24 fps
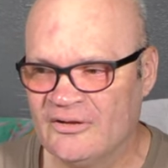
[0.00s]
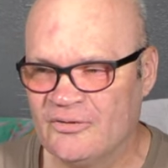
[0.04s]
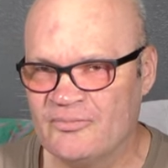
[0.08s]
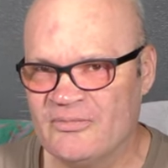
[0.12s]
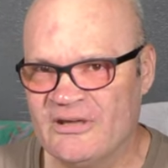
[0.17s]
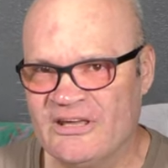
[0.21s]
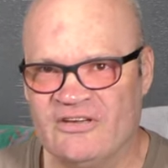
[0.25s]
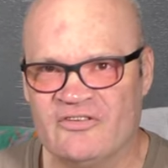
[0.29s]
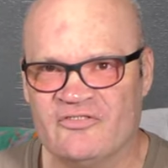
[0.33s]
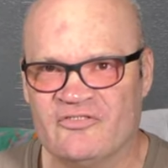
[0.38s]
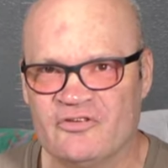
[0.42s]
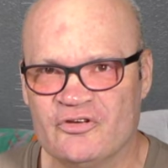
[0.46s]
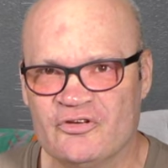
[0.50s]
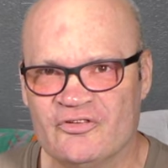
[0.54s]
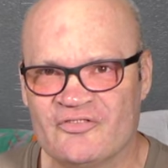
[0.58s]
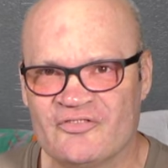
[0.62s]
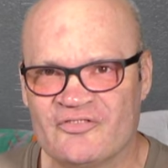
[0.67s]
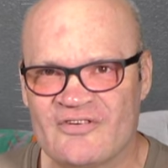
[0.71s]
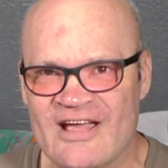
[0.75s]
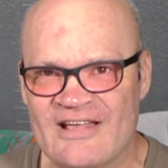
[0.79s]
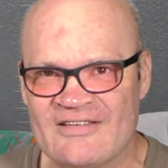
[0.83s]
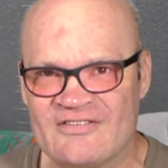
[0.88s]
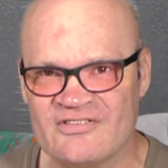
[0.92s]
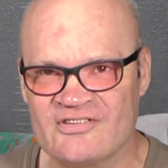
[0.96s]
meet a few
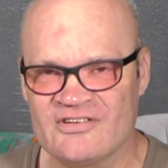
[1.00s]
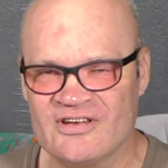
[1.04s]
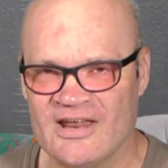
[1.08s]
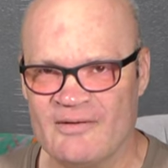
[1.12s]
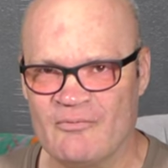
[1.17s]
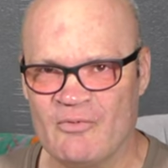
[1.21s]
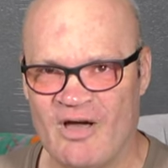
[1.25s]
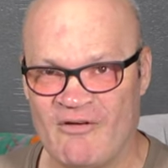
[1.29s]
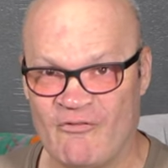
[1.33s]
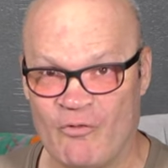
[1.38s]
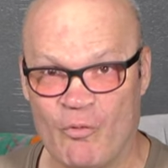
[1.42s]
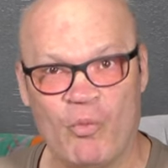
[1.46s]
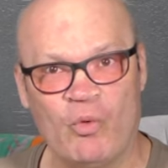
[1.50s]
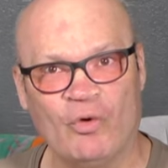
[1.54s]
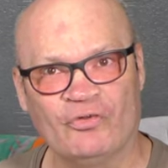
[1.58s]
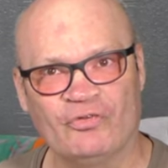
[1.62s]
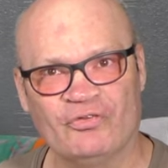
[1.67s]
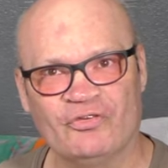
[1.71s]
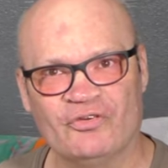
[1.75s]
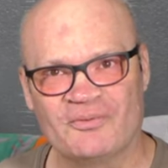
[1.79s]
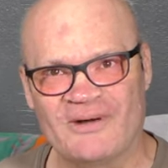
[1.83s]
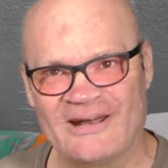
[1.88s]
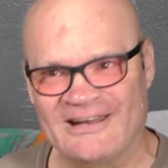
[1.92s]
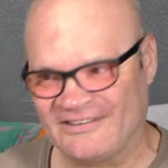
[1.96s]
friends, and then have a
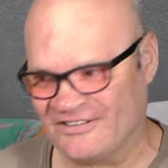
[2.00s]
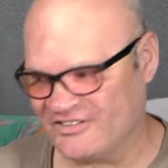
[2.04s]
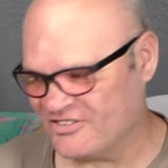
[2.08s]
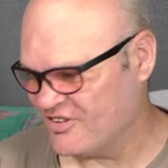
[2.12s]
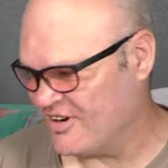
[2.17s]
wander around the